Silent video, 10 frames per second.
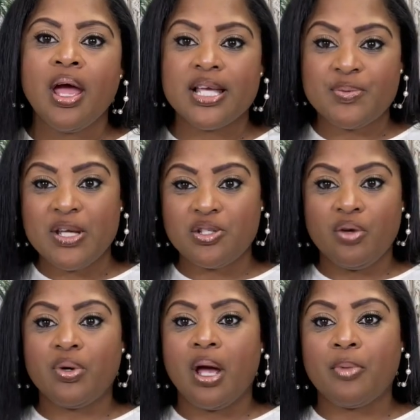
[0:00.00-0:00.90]

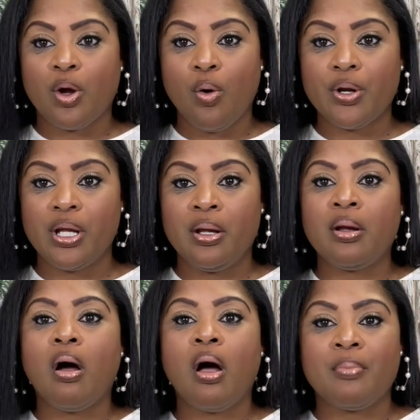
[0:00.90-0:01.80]
especially when I'm
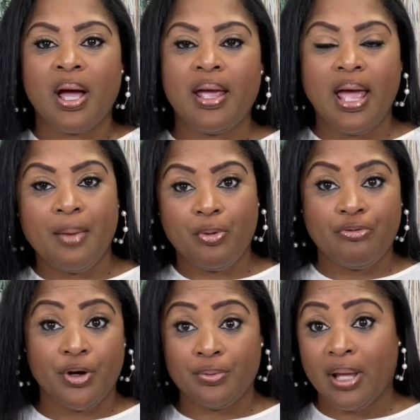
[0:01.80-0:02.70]
recording on my Apple
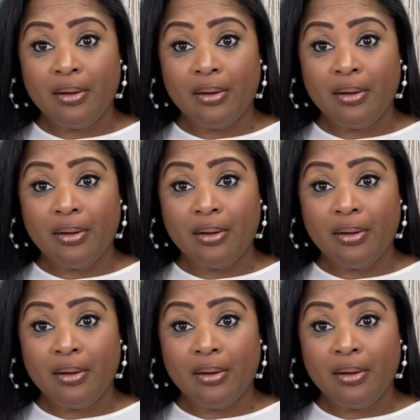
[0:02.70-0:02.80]
phone.